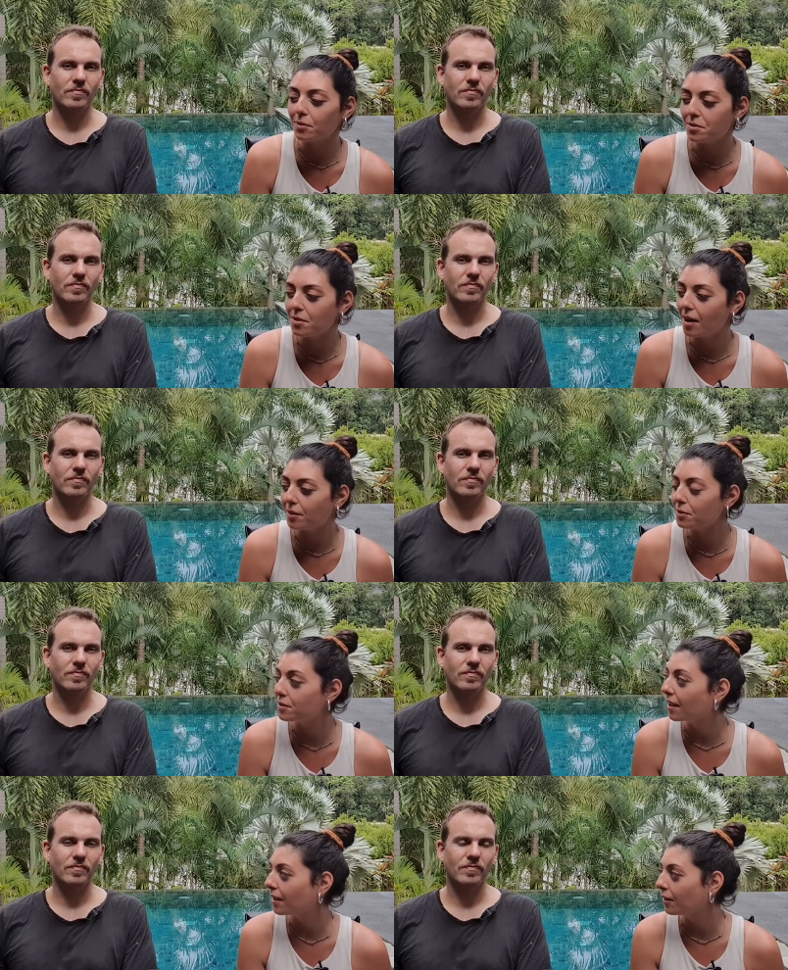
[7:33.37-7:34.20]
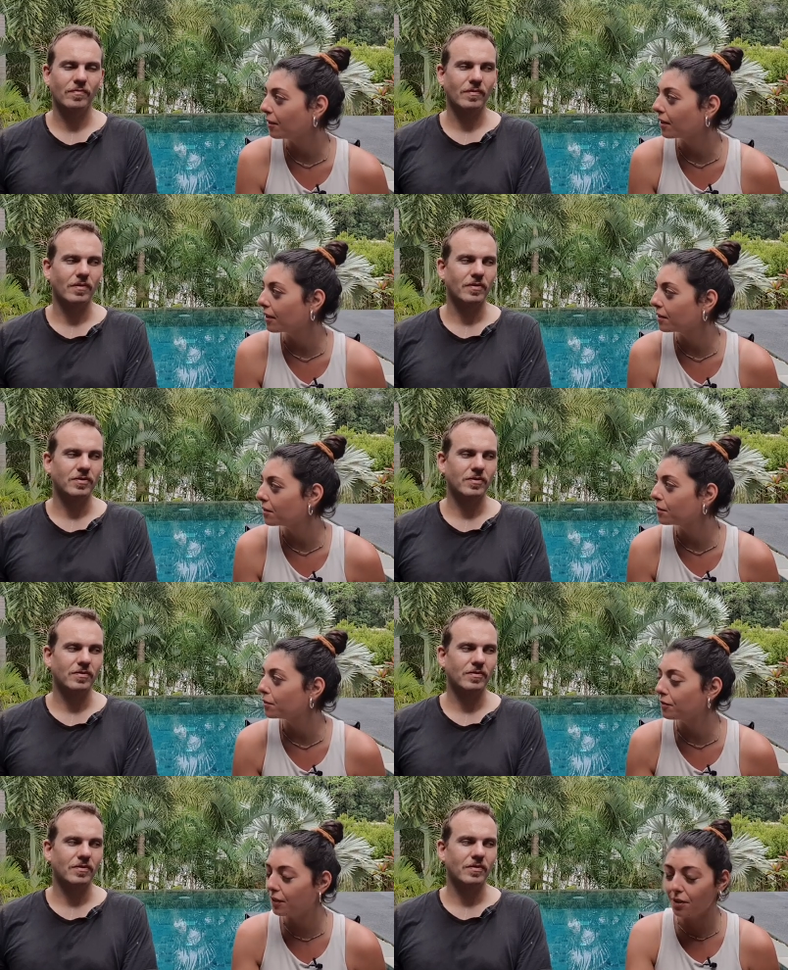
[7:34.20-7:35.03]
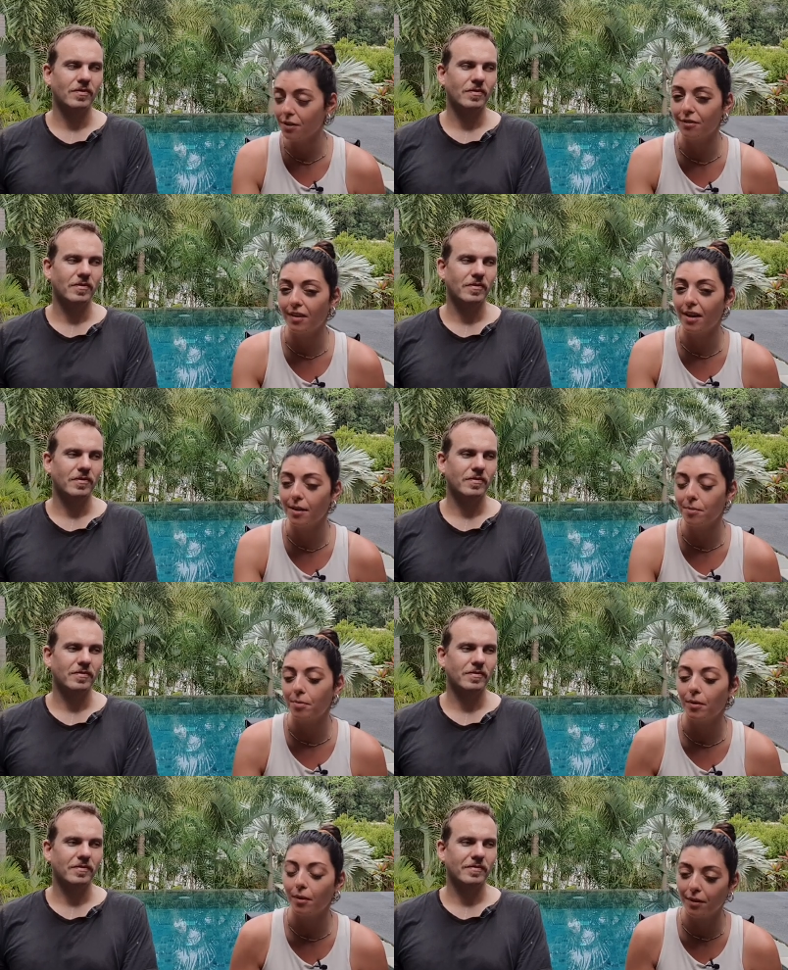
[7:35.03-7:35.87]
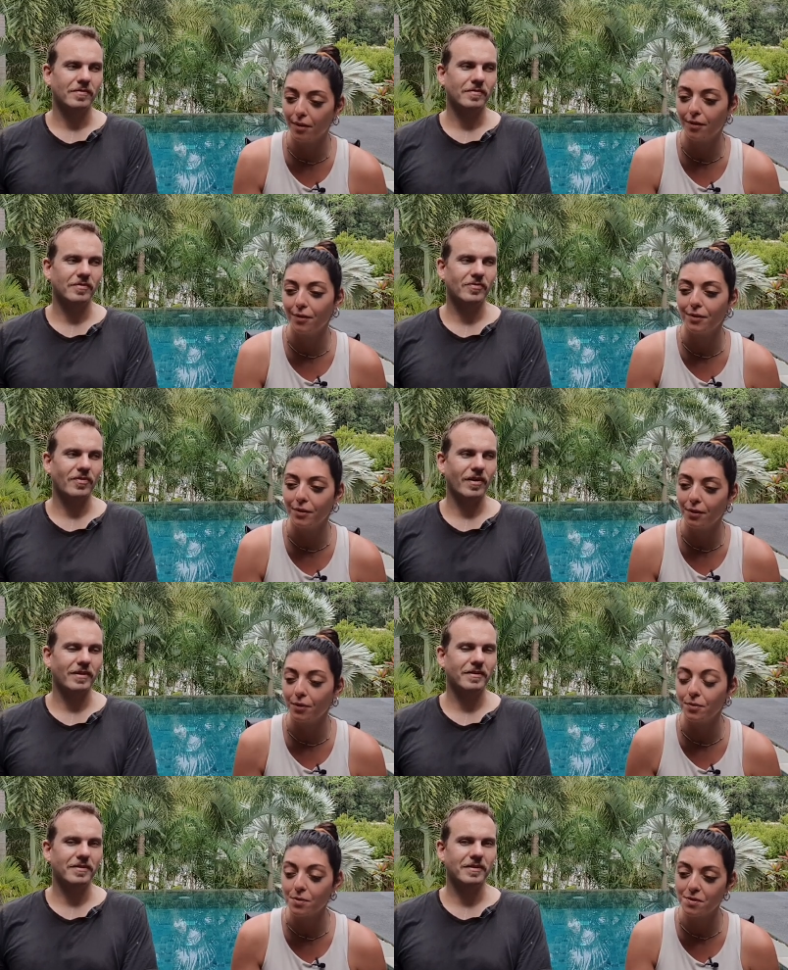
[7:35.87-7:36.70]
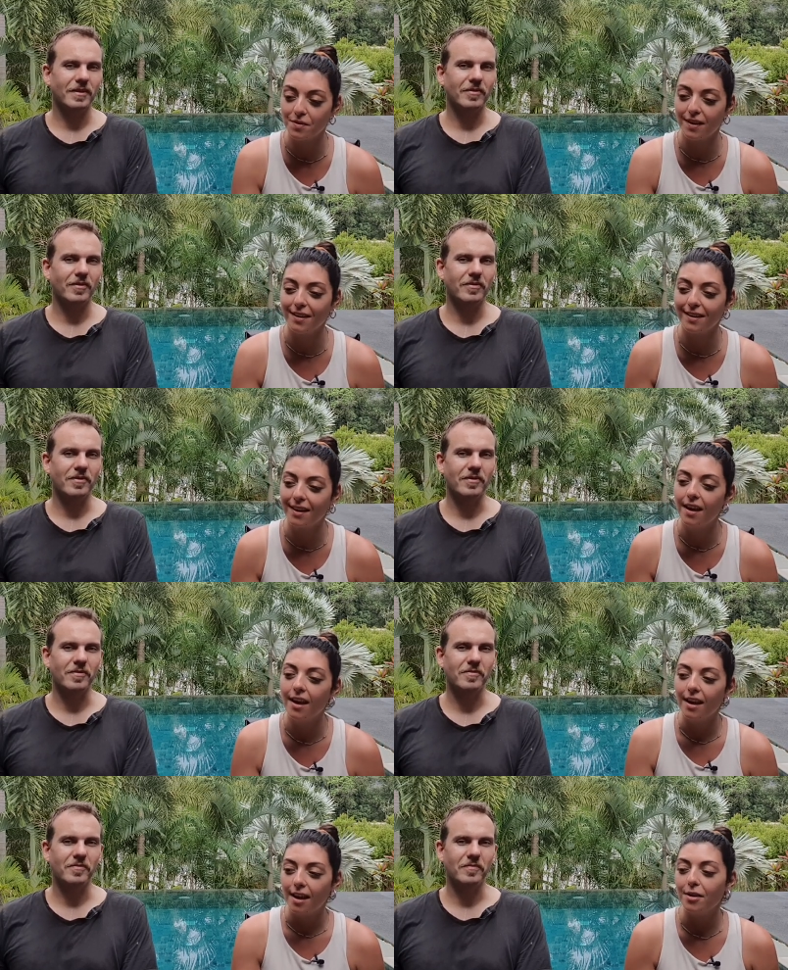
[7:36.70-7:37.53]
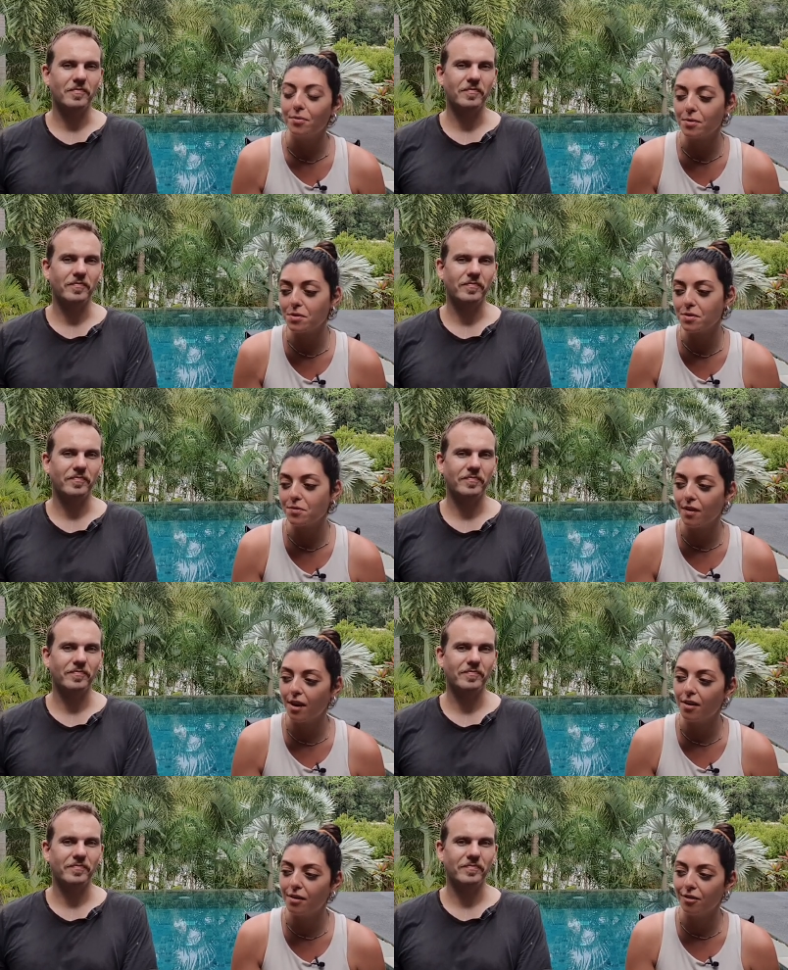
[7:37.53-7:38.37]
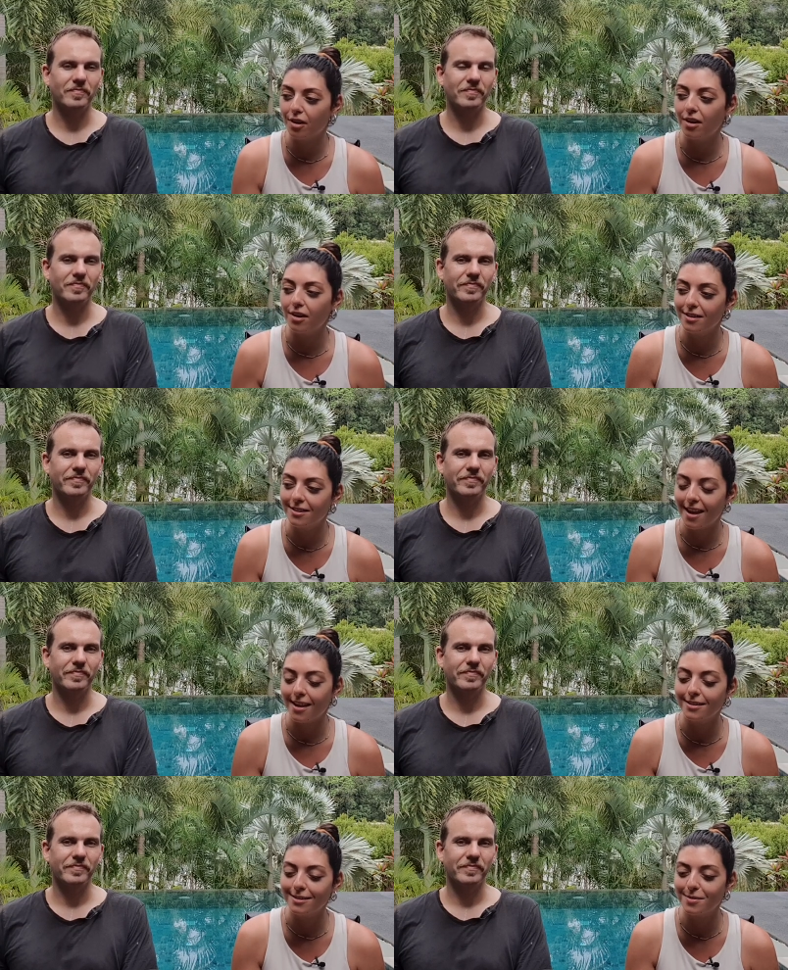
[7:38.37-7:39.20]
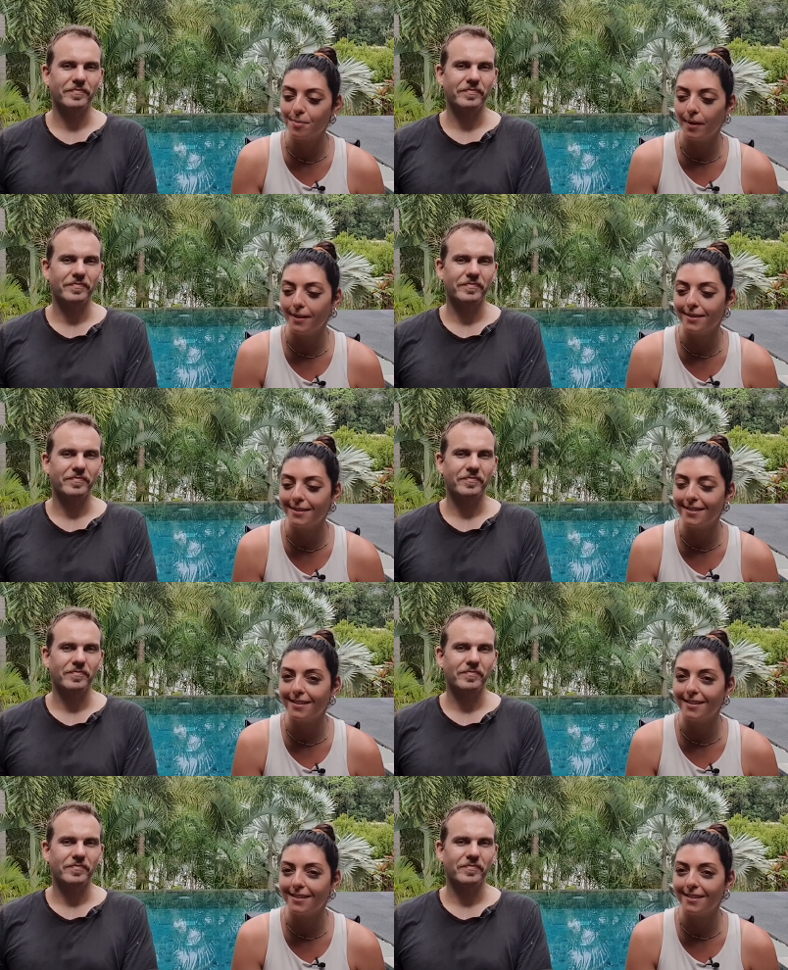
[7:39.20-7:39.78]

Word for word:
Speaker 1: would try to stay longer to feel the vibe. Although try you know, to stay like, longer. It was very very intense, but.